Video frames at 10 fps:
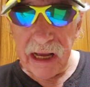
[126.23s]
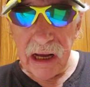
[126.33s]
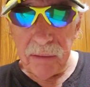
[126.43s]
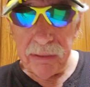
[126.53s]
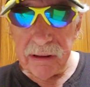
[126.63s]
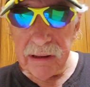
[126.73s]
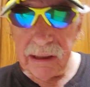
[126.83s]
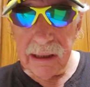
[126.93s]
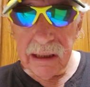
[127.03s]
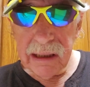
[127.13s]
cup.
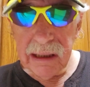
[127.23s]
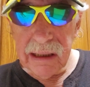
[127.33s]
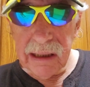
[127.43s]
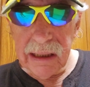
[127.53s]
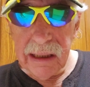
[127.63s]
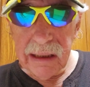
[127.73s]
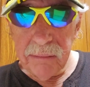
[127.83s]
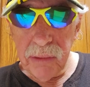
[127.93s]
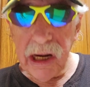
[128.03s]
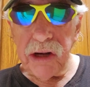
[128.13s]

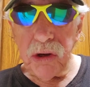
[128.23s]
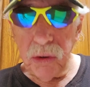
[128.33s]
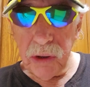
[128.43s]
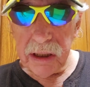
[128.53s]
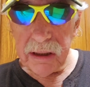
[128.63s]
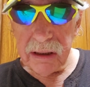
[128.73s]
But I do it.